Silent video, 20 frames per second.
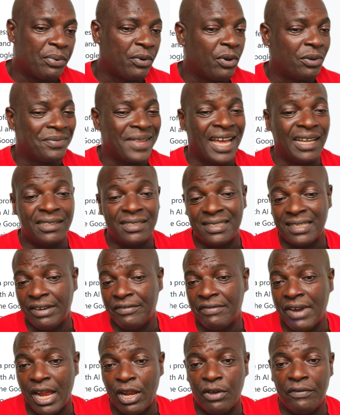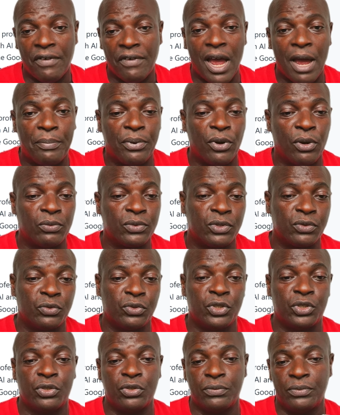prompt and several of our prompts
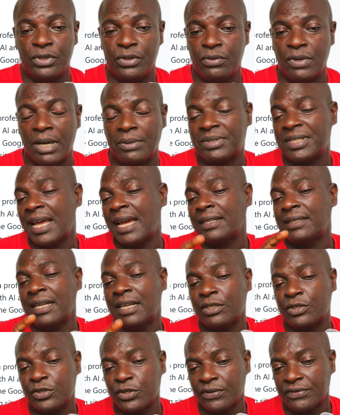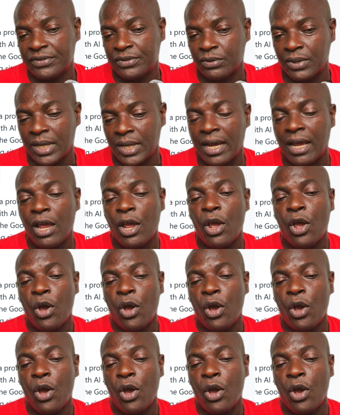we use to build website and software,